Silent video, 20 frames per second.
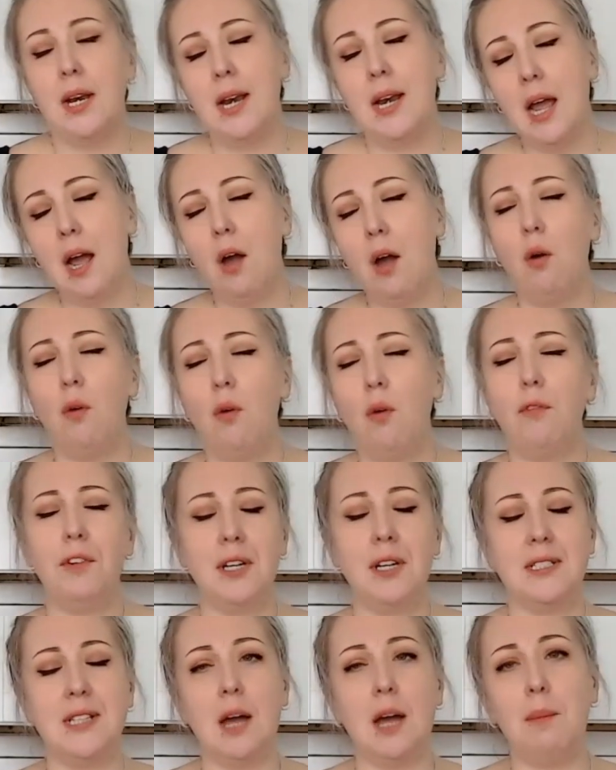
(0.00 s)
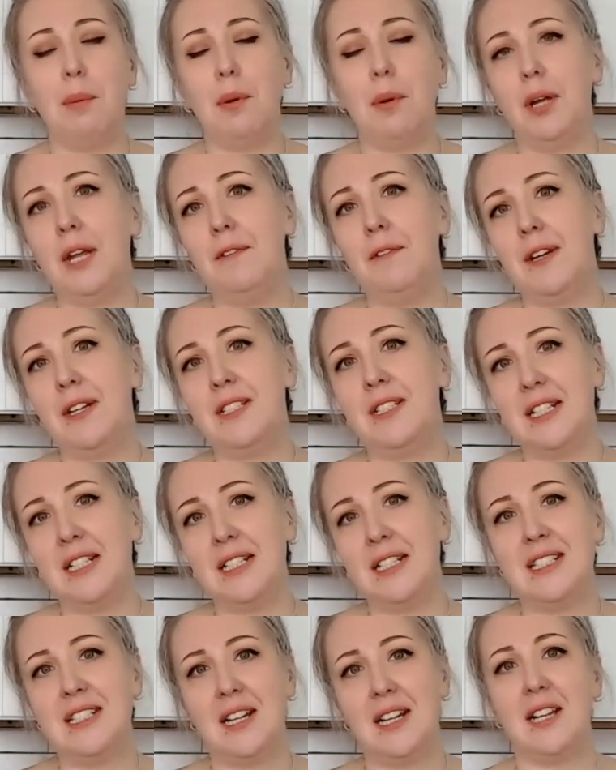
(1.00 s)
Now, for example, if it
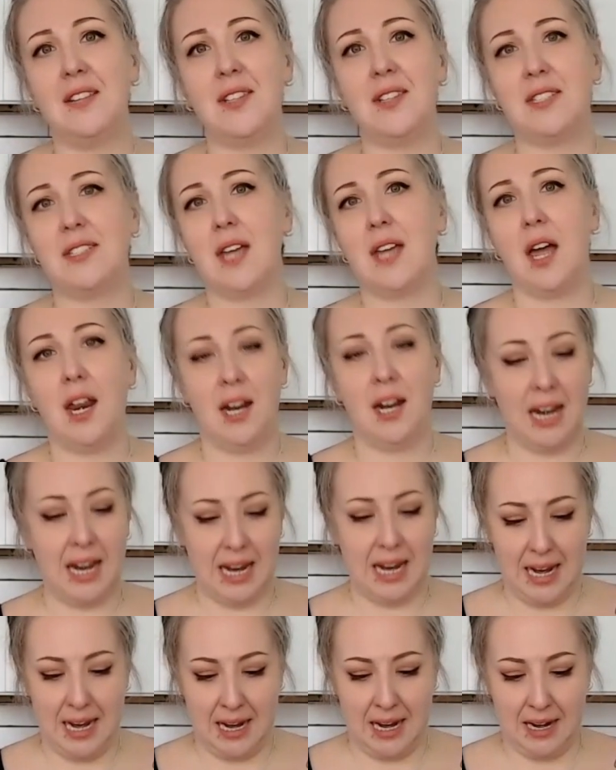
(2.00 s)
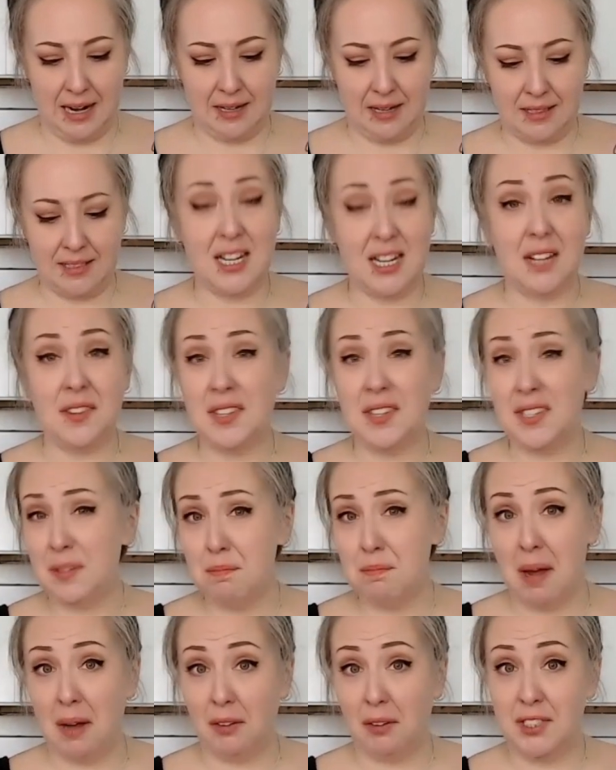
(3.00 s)
did sit in the sun and say this
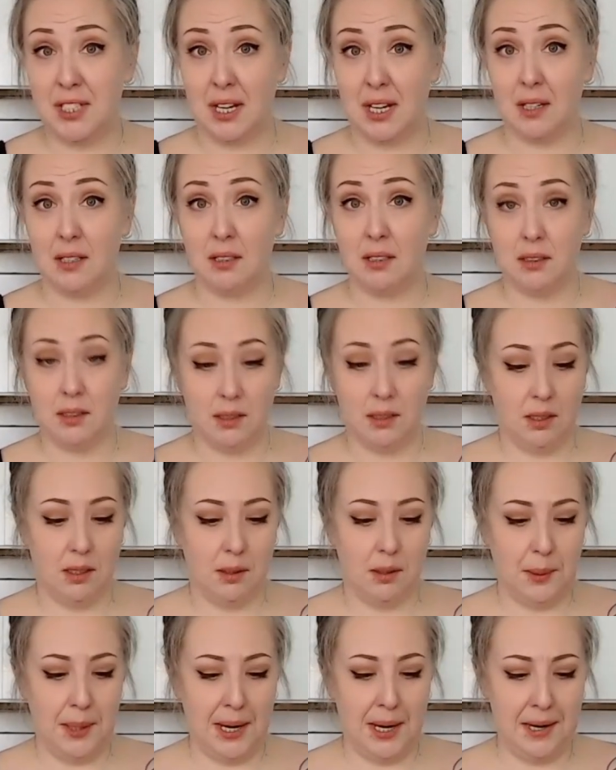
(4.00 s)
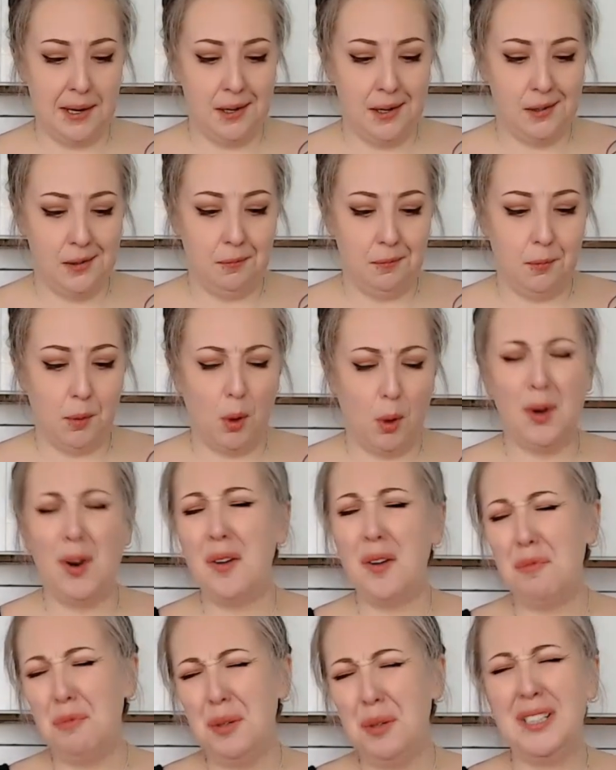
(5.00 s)
melted, okay, or
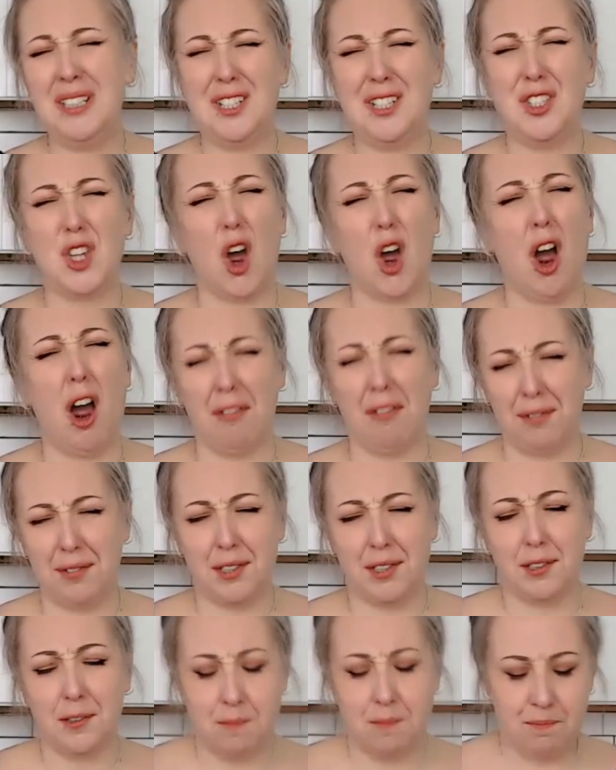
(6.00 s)
got really soft,